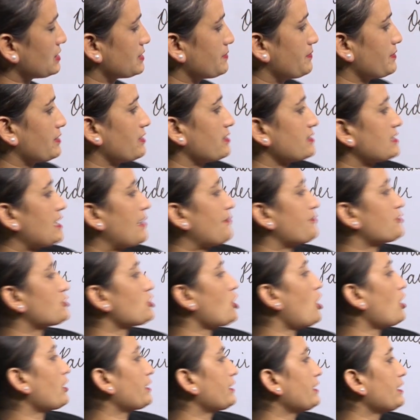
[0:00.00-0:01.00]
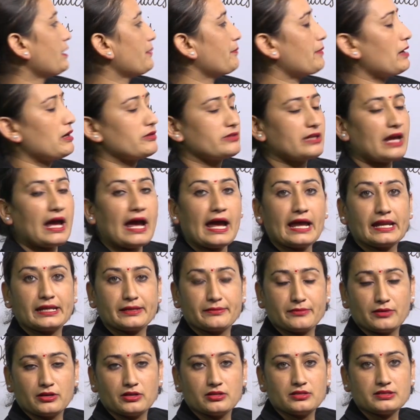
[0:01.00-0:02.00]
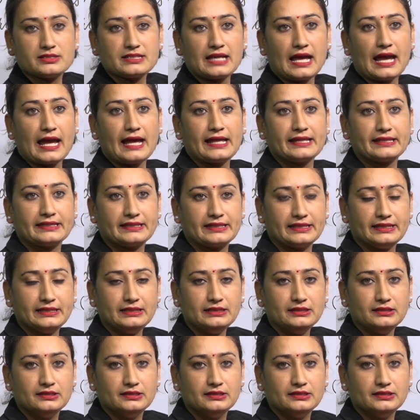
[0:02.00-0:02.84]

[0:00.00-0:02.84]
because I'm talking about animals and then